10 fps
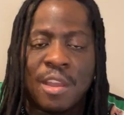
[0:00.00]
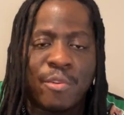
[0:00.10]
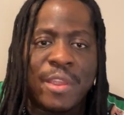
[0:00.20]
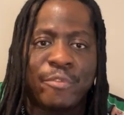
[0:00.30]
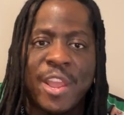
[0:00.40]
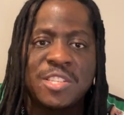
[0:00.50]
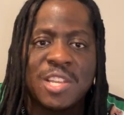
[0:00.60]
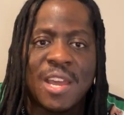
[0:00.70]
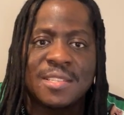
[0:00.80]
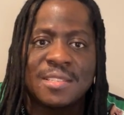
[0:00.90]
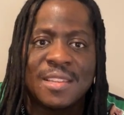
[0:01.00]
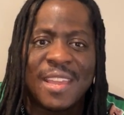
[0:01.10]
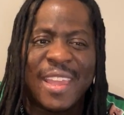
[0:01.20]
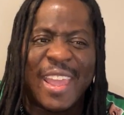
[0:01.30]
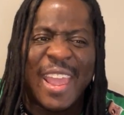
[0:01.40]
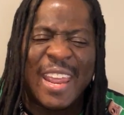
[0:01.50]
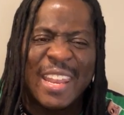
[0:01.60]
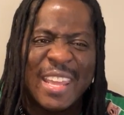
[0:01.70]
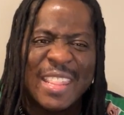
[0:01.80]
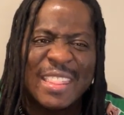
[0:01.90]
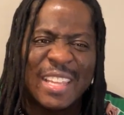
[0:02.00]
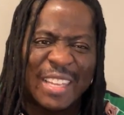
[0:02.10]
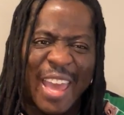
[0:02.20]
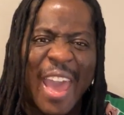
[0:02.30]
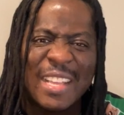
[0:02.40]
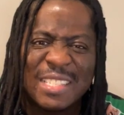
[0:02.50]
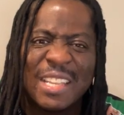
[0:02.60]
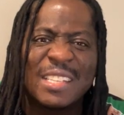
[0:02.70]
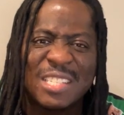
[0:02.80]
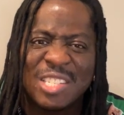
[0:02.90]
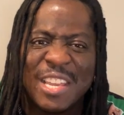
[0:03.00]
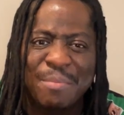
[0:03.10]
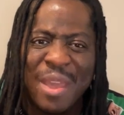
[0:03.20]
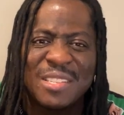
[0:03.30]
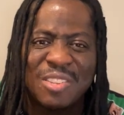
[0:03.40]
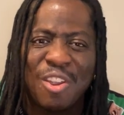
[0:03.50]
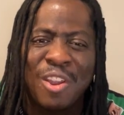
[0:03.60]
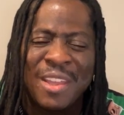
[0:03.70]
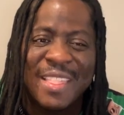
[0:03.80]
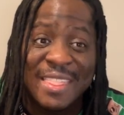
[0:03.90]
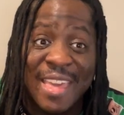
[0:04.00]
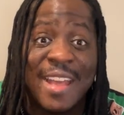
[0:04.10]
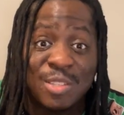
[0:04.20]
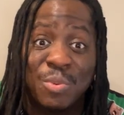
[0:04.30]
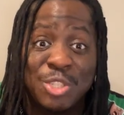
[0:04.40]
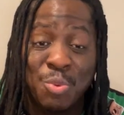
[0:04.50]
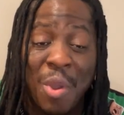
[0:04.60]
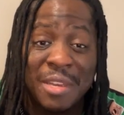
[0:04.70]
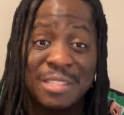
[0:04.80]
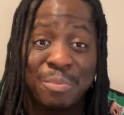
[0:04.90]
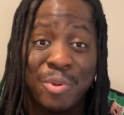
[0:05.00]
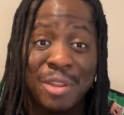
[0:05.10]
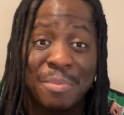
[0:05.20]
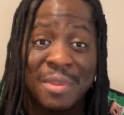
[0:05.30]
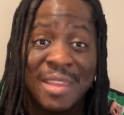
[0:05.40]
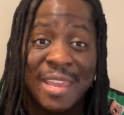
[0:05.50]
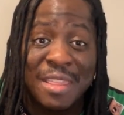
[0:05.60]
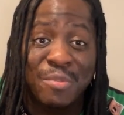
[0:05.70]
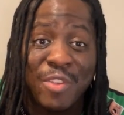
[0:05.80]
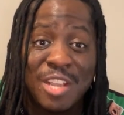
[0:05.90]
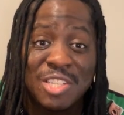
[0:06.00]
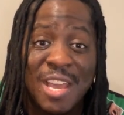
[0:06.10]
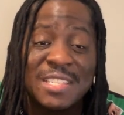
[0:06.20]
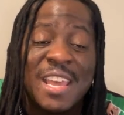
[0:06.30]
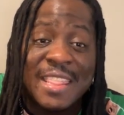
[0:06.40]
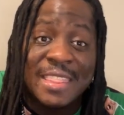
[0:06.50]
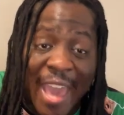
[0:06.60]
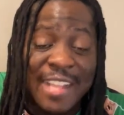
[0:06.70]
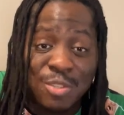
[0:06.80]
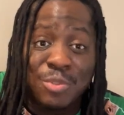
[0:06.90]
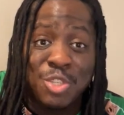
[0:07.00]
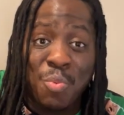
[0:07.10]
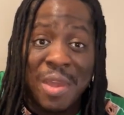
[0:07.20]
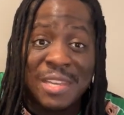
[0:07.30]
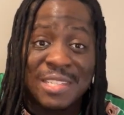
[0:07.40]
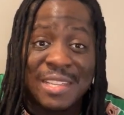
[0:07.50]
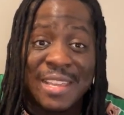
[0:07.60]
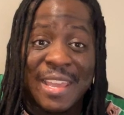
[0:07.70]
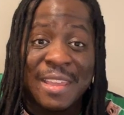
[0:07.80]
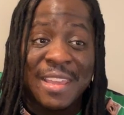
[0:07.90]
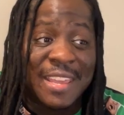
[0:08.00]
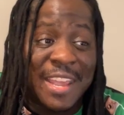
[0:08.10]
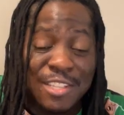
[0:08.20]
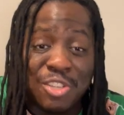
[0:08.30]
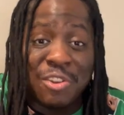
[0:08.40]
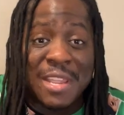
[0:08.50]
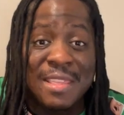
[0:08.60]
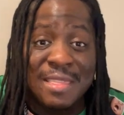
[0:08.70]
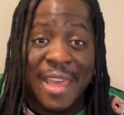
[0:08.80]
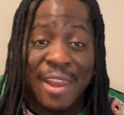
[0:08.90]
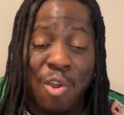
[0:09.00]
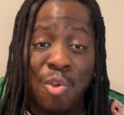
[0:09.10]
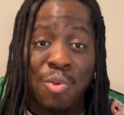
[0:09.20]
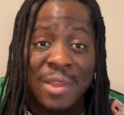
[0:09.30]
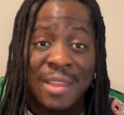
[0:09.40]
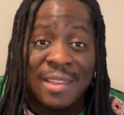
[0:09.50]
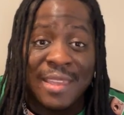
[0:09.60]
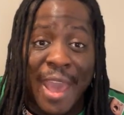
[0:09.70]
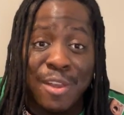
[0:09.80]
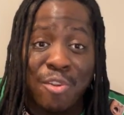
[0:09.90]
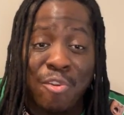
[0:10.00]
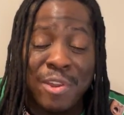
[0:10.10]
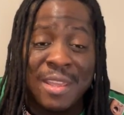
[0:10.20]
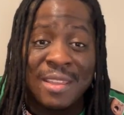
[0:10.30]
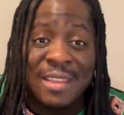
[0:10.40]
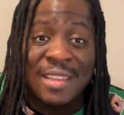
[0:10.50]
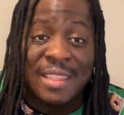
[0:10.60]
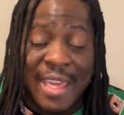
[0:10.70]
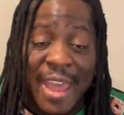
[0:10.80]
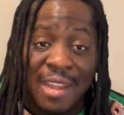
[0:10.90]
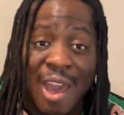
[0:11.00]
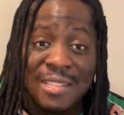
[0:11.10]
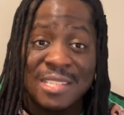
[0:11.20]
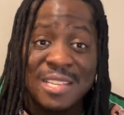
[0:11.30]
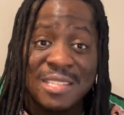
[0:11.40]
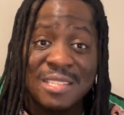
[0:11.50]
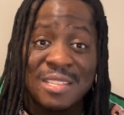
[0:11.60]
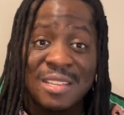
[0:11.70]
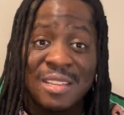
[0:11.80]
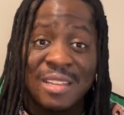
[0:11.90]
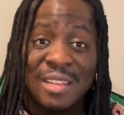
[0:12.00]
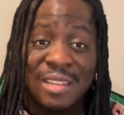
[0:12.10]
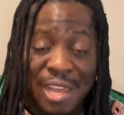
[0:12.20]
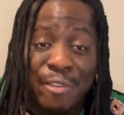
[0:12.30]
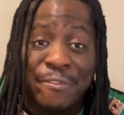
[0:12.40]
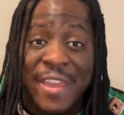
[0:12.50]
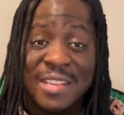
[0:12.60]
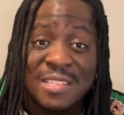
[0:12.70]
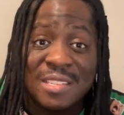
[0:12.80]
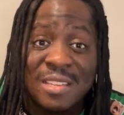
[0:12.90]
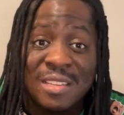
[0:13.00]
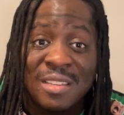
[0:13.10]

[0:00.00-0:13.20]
A great franchise. And then the last Texas Chain Massacre. That's what you wanted to put up in the franchise? That's what you wanted to enter in that whole category? That nonsense? Leatherface?